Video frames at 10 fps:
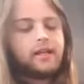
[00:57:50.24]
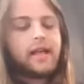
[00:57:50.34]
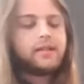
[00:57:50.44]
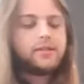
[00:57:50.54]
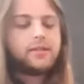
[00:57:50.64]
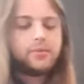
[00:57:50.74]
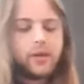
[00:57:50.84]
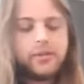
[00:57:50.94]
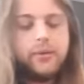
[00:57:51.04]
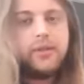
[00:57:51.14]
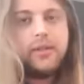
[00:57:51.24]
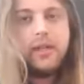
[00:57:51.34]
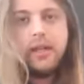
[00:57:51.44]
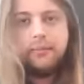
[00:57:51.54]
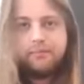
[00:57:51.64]
that instance, what I was doing is
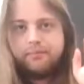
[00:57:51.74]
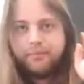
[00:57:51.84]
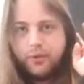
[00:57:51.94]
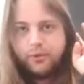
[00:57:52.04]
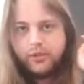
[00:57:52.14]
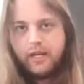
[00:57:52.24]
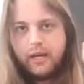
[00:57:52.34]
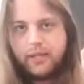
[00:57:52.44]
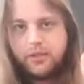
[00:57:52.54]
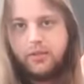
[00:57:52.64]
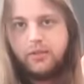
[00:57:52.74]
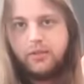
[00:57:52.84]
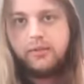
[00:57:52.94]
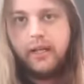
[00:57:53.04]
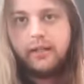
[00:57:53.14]
thinking purely arpeggio,
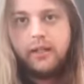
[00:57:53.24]
right?